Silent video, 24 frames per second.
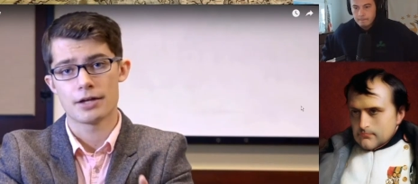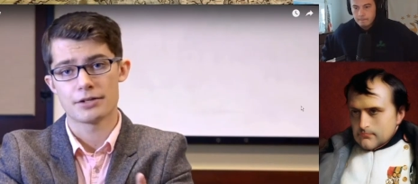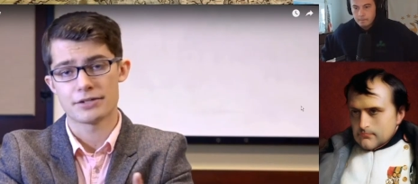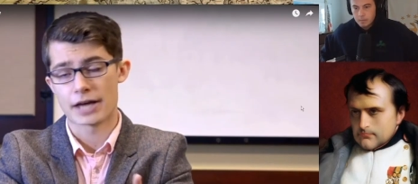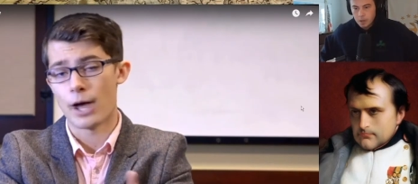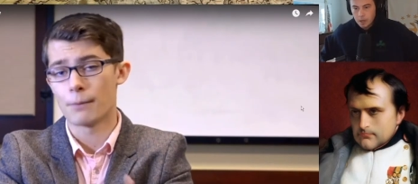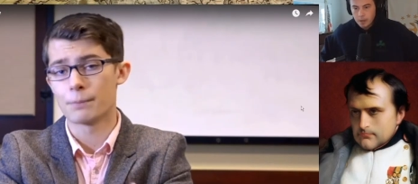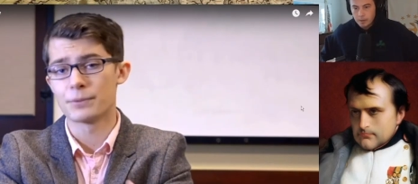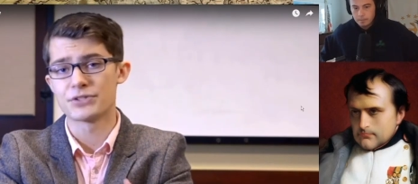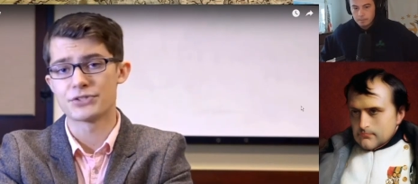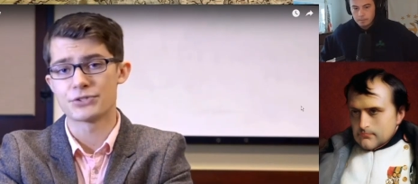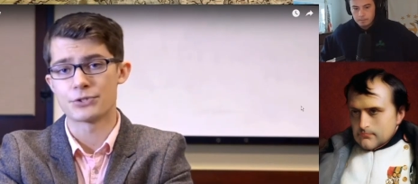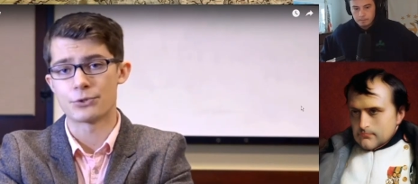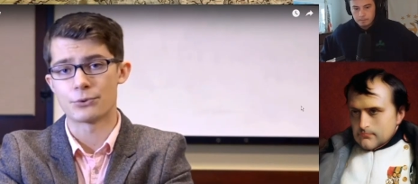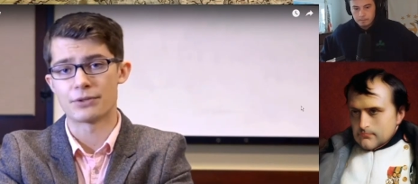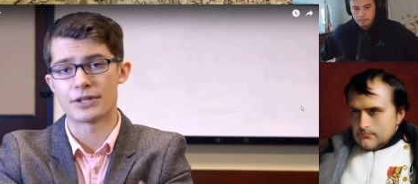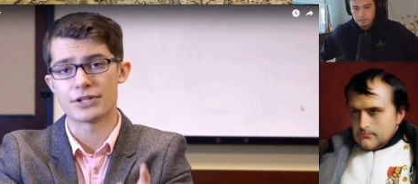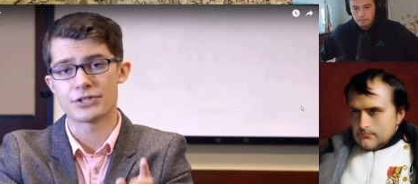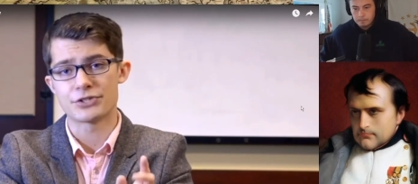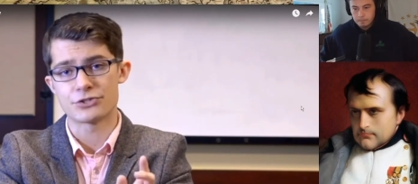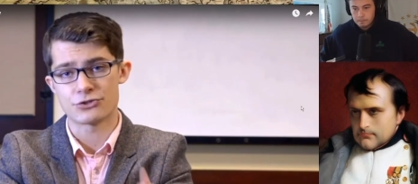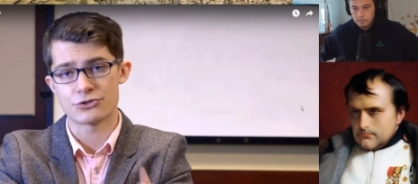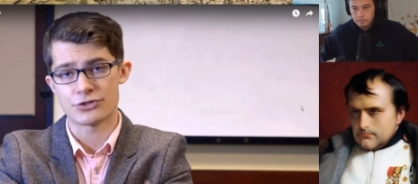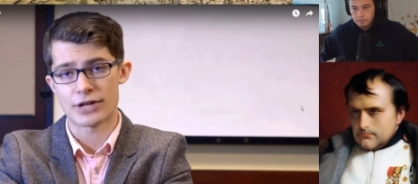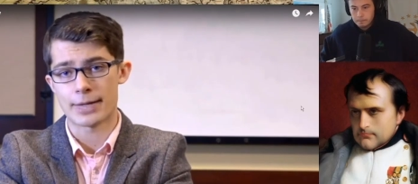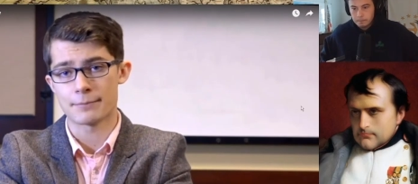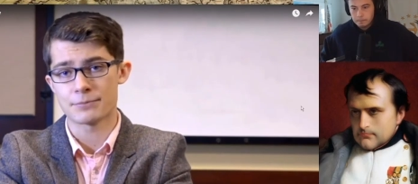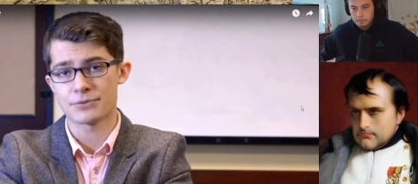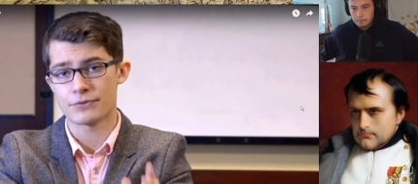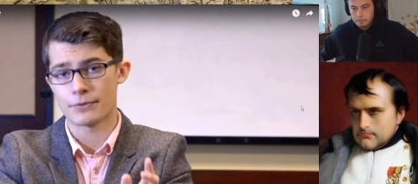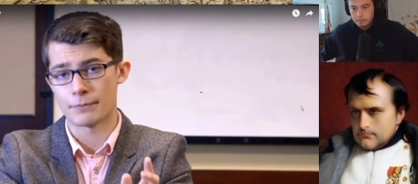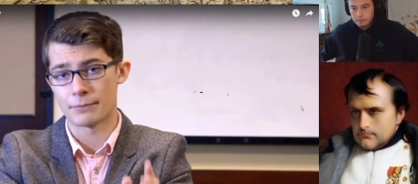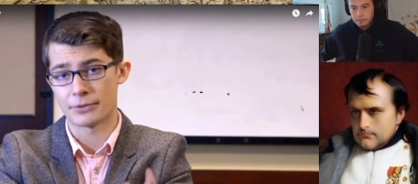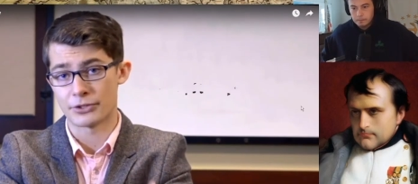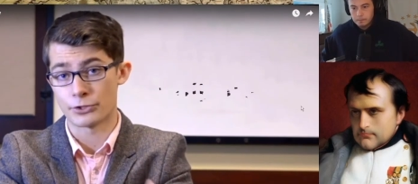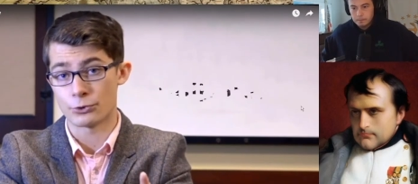Speaker 1: Okay. To help us do this,
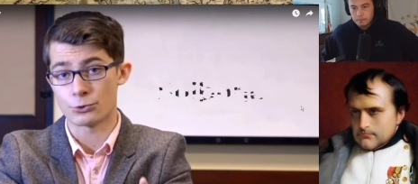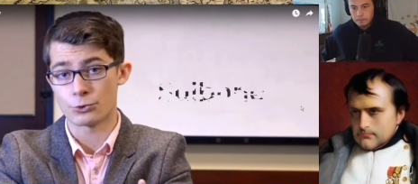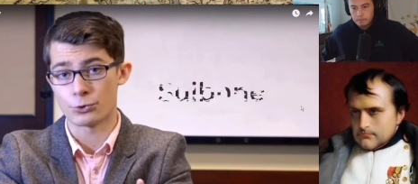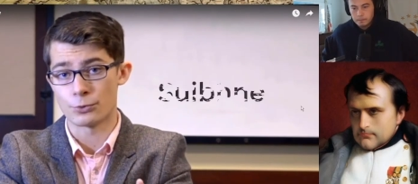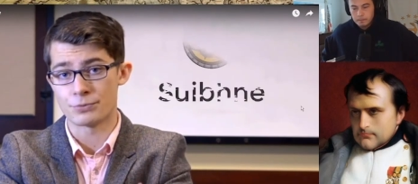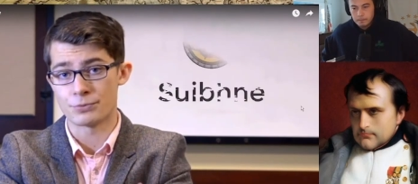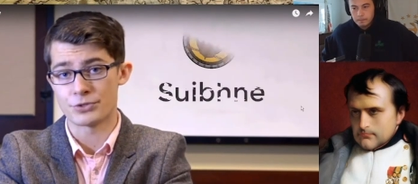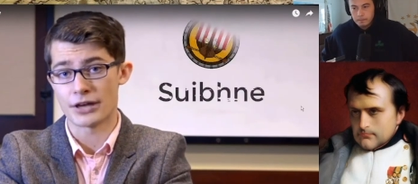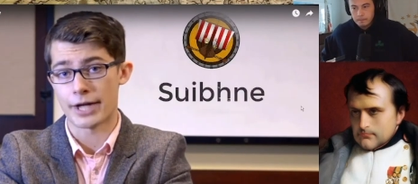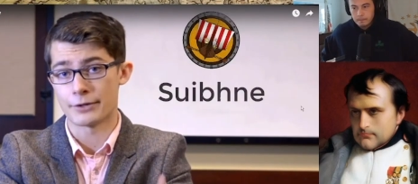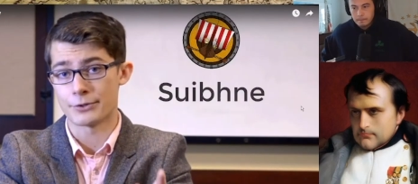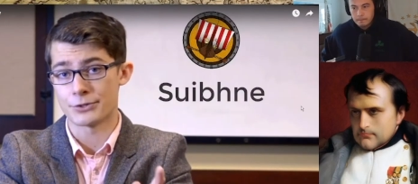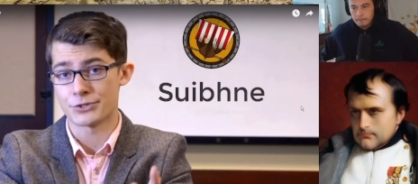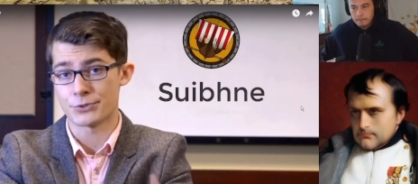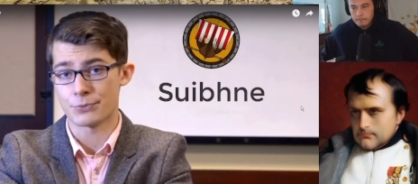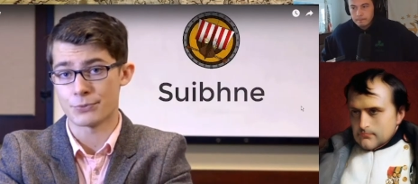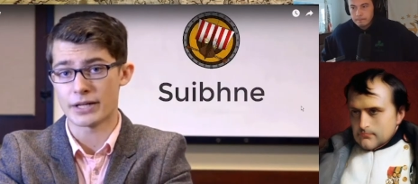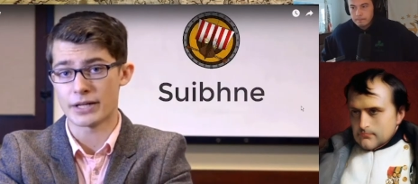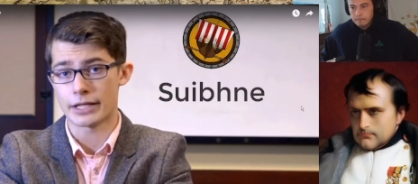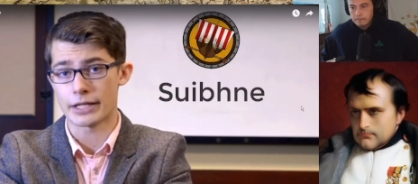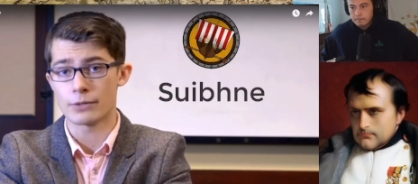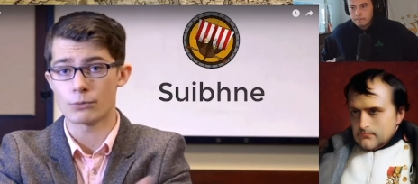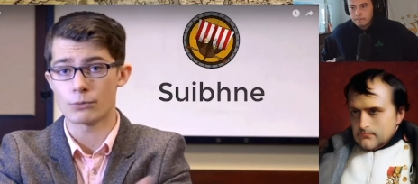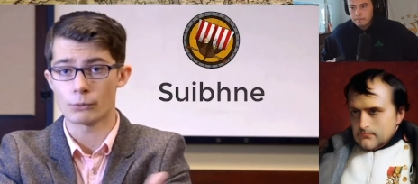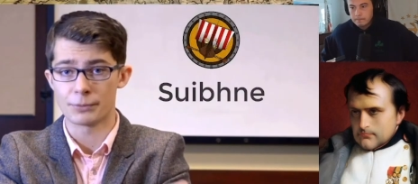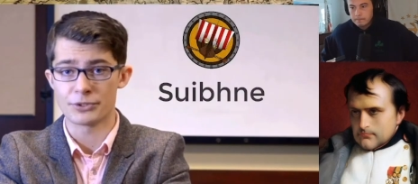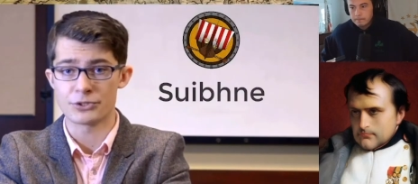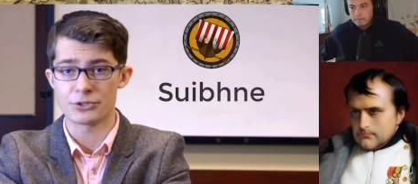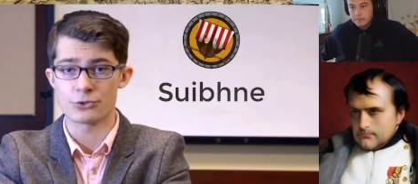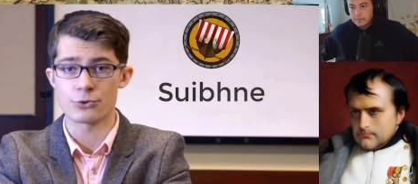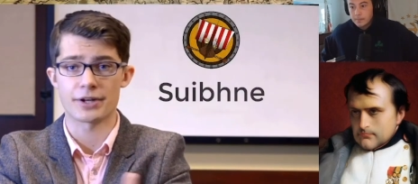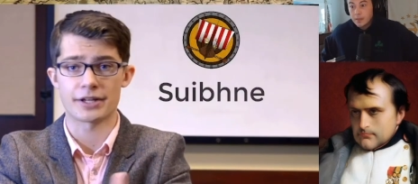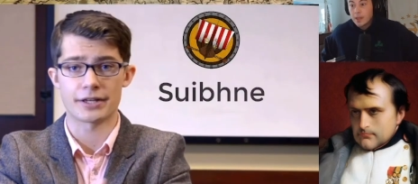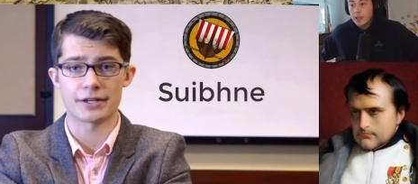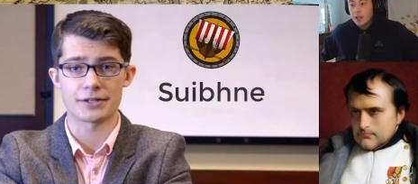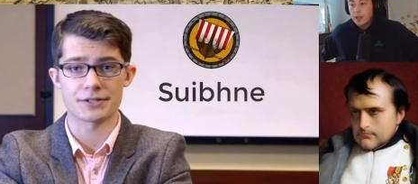James from the YouTube channel Sweeney will be
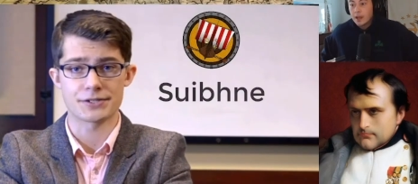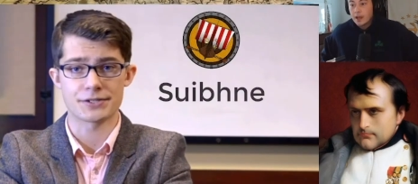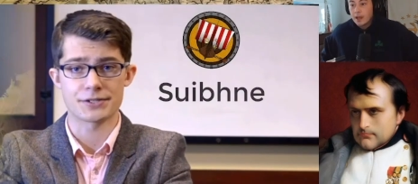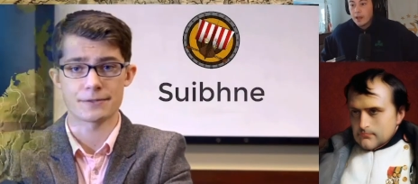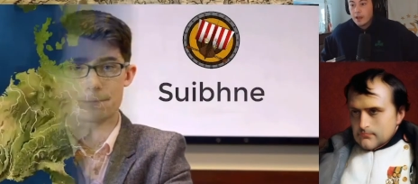joining